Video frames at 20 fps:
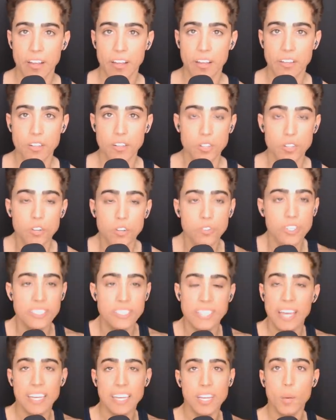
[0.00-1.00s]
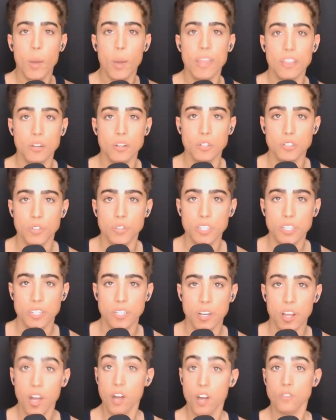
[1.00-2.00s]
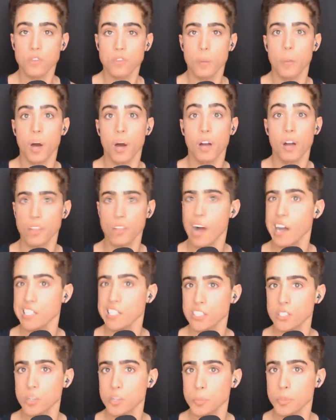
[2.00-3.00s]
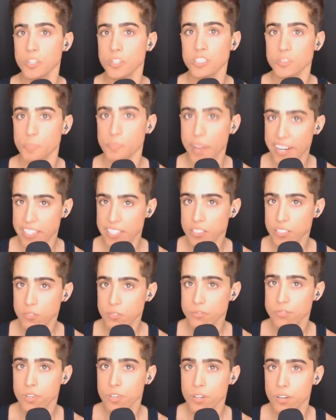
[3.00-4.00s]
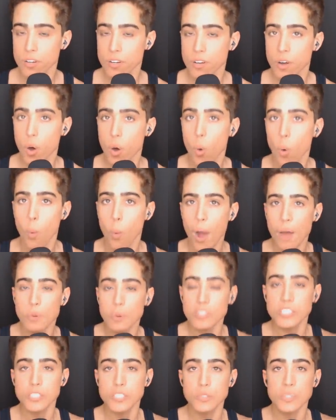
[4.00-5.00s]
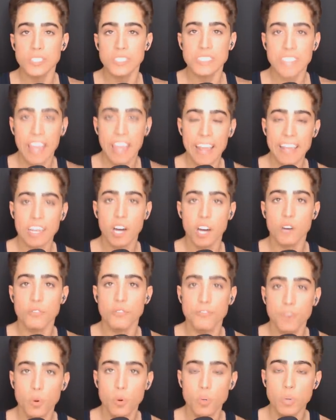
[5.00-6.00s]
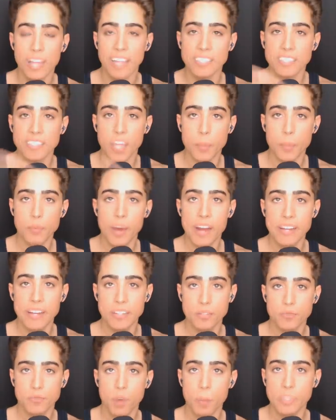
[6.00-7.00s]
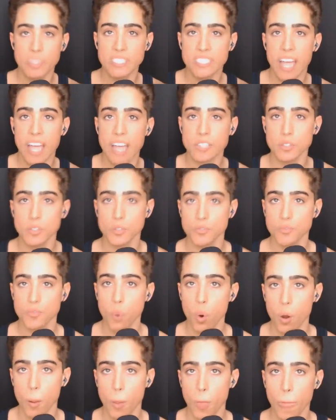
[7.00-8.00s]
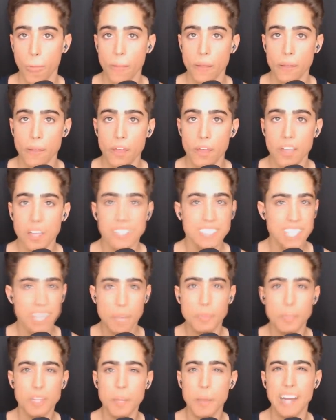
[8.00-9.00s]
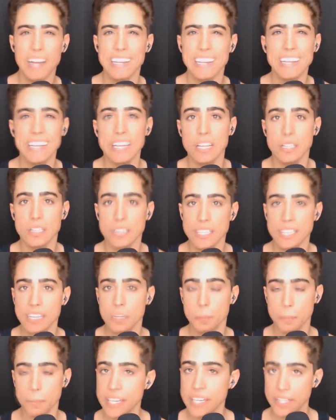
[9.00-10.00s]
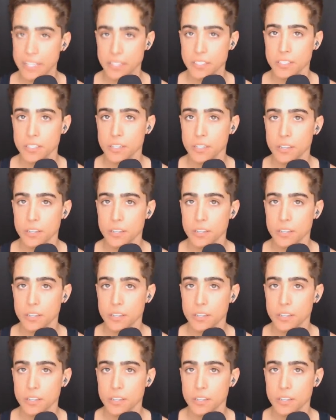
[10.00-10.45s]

You're literally taking away the nutrition. From a logical perspective, why would you take a food and separate it from its natural form? Same thing about eating lean meat.